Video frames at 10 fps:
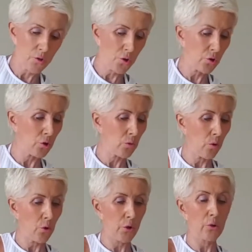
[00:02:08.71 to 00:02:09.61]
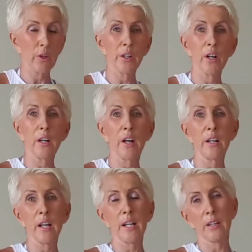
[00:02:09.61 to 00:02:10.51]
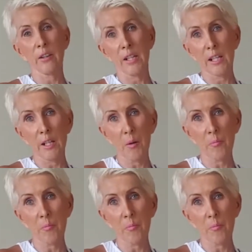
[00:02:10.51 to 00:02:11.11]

2, oil, and I like the